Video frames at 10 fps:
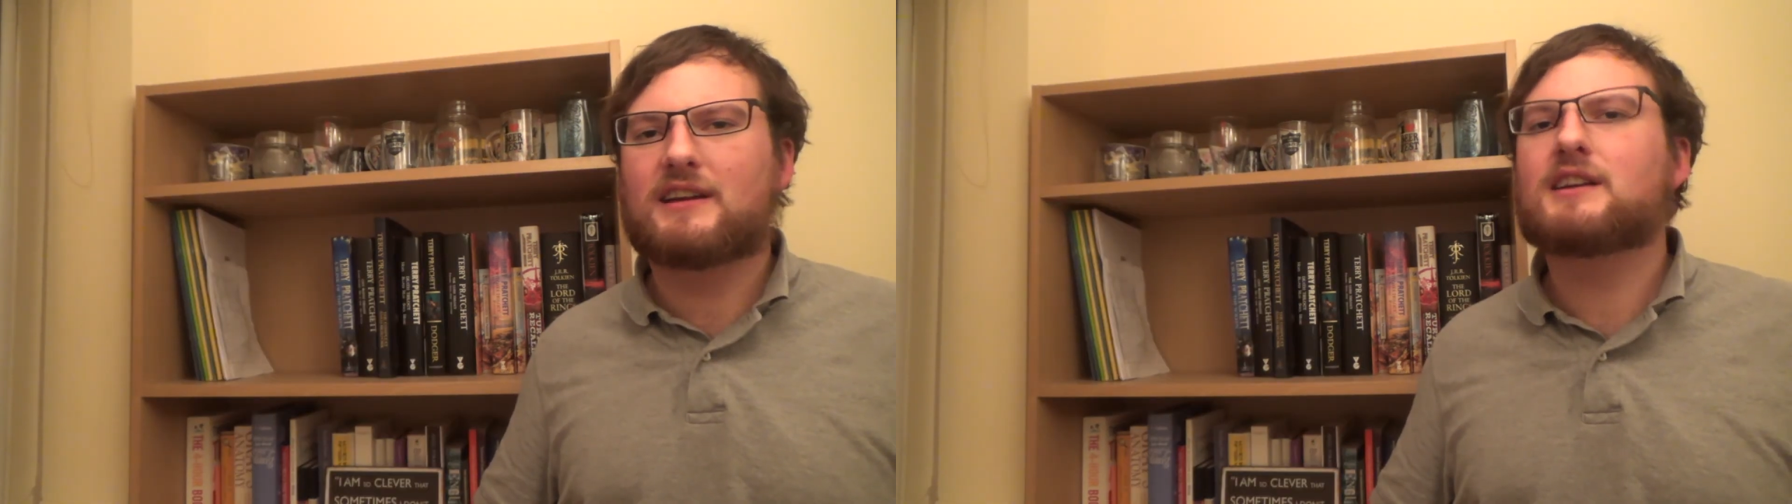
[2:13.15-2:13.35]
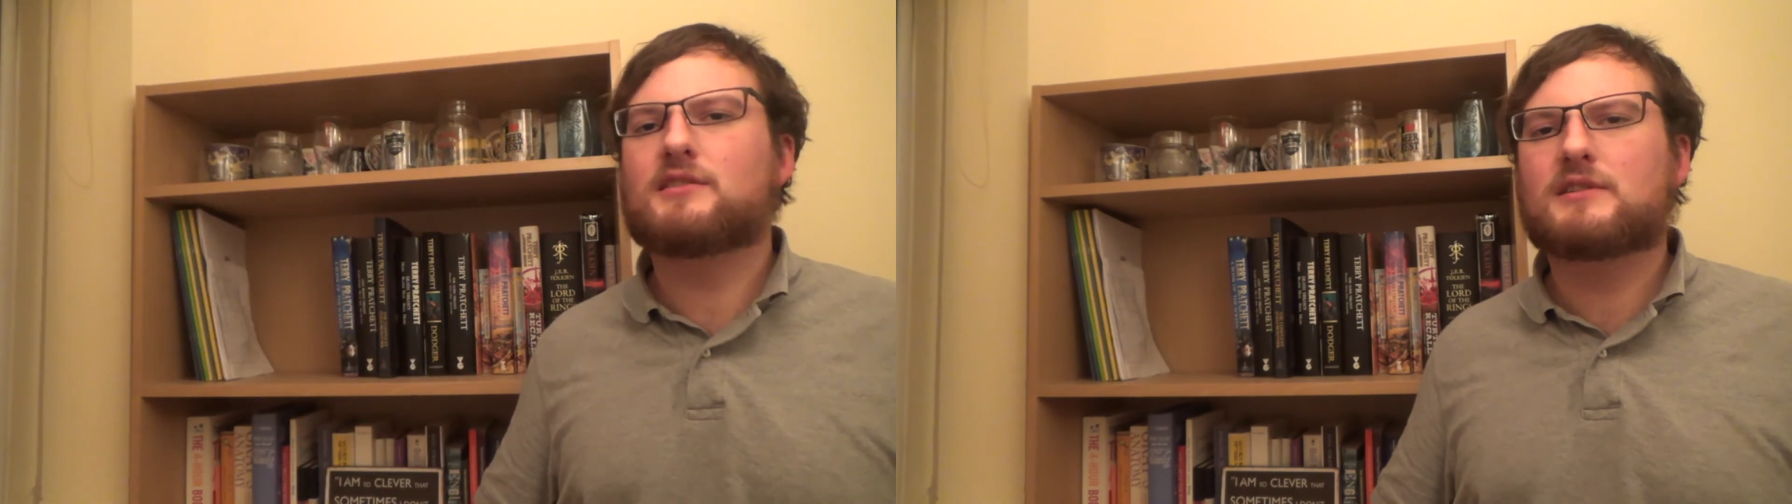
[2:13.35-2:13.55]

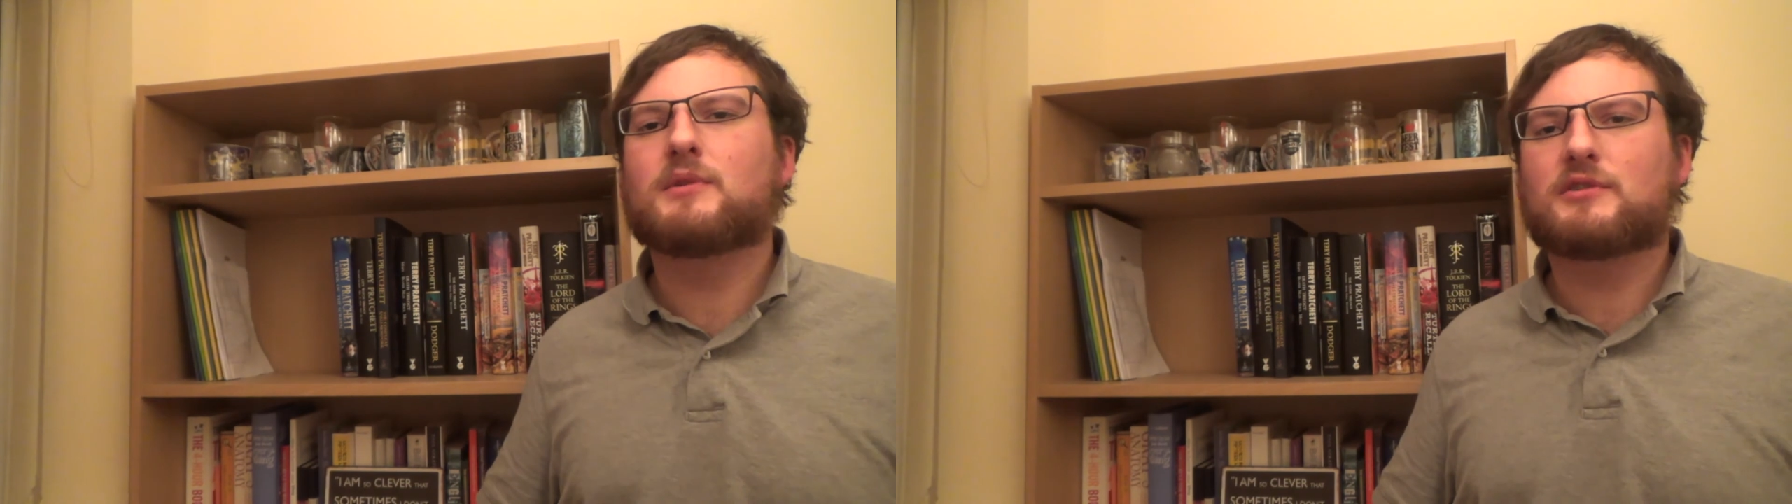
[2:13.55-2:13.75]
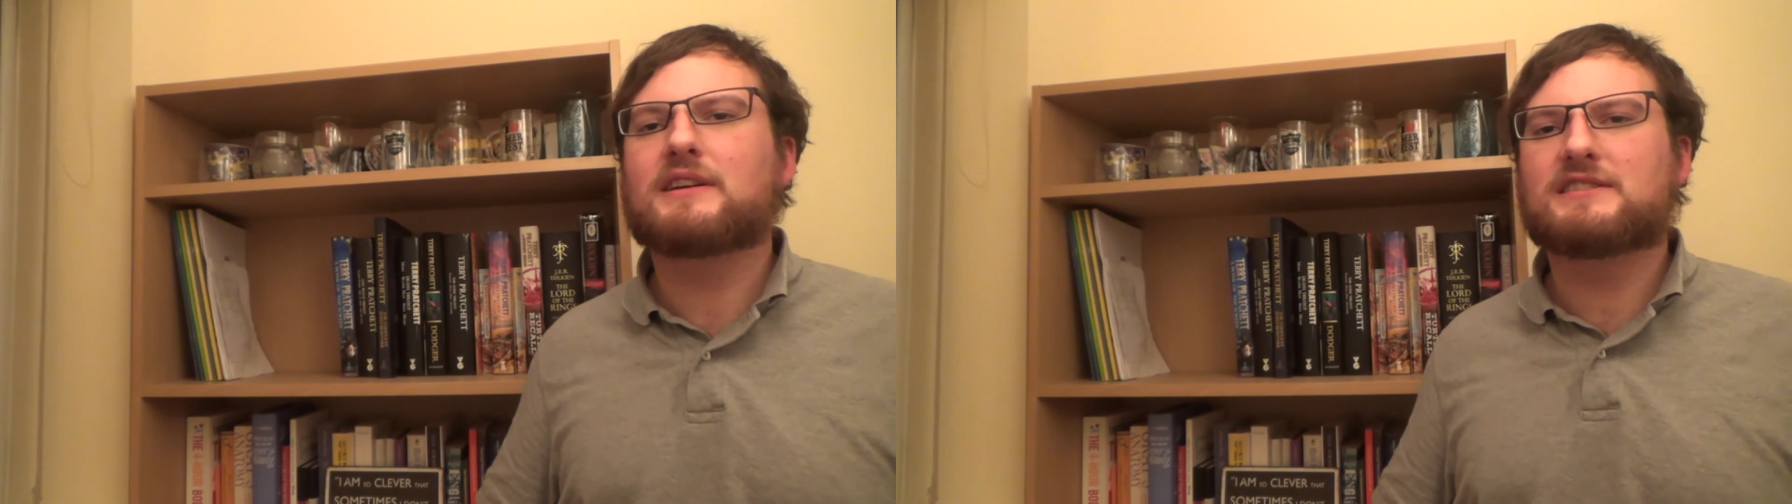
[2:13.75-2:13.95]
including
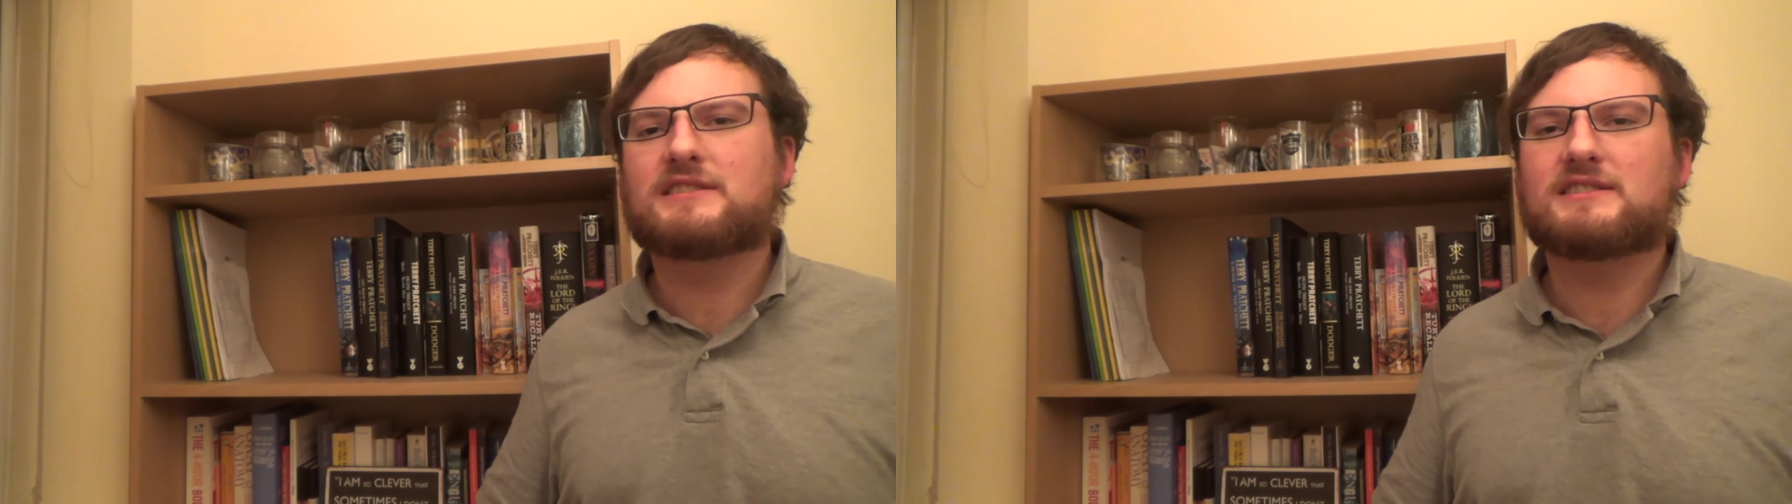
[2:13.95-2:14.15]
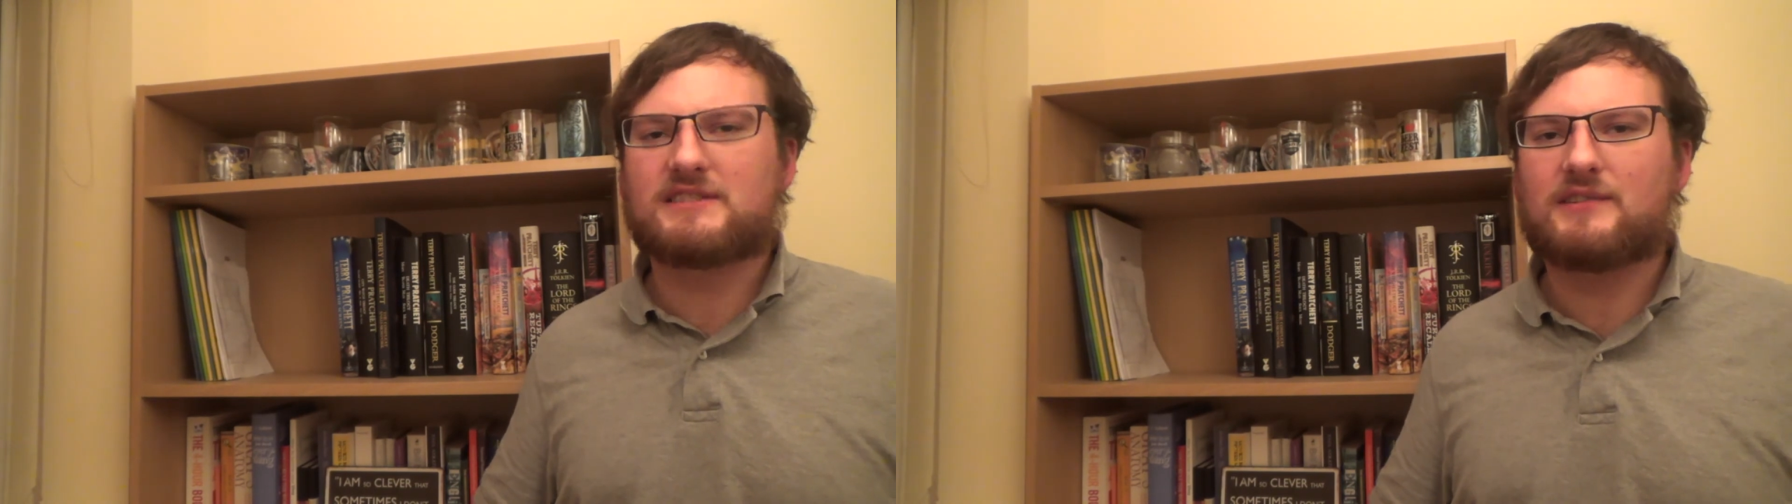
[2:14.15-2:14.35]
moderation
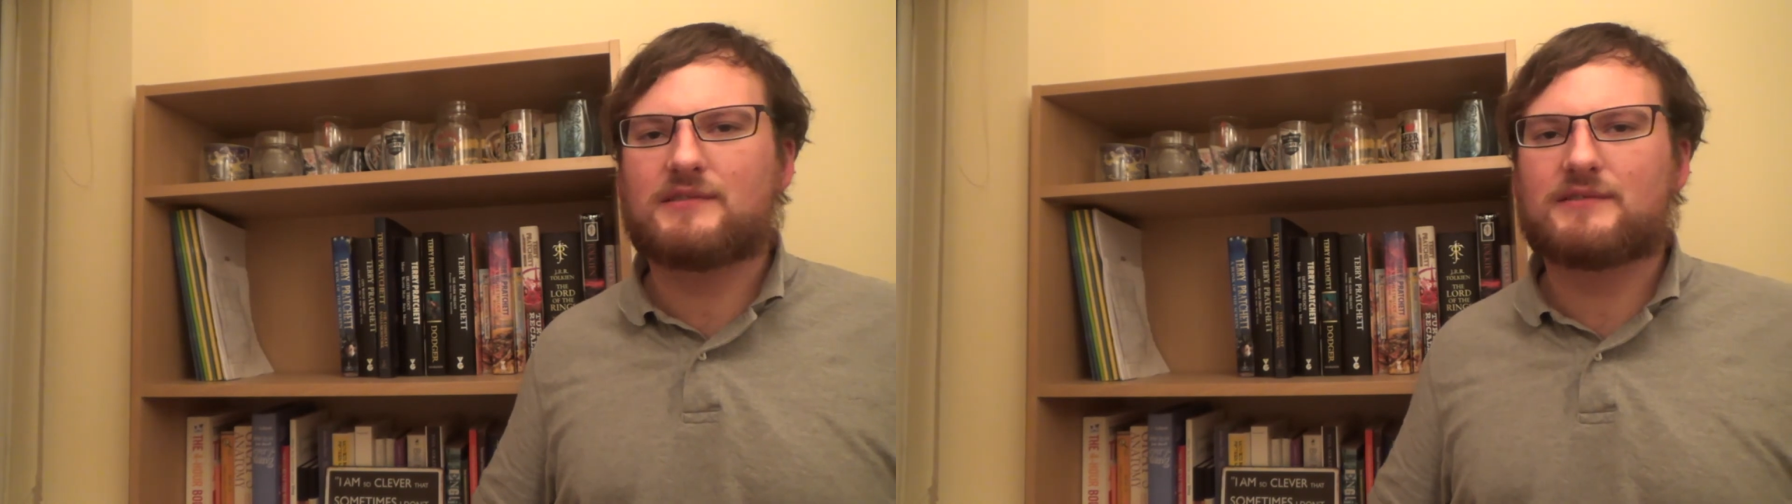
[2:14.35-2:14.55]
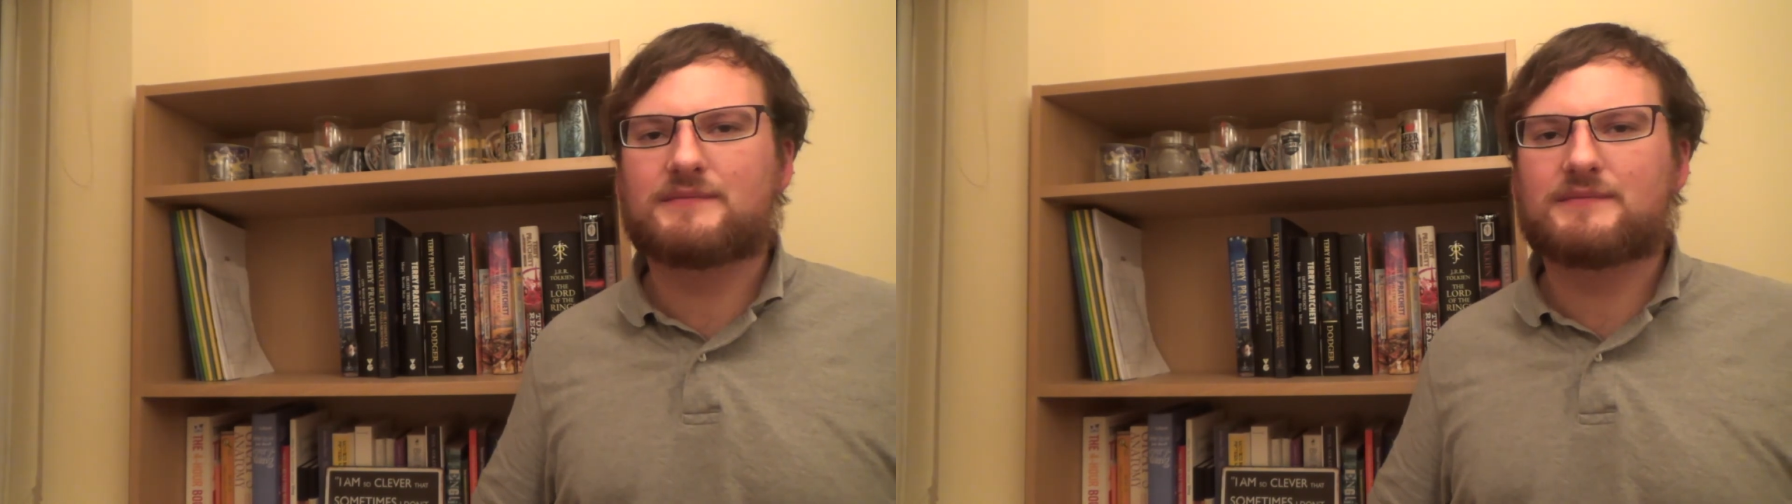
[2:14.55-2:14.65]
itself.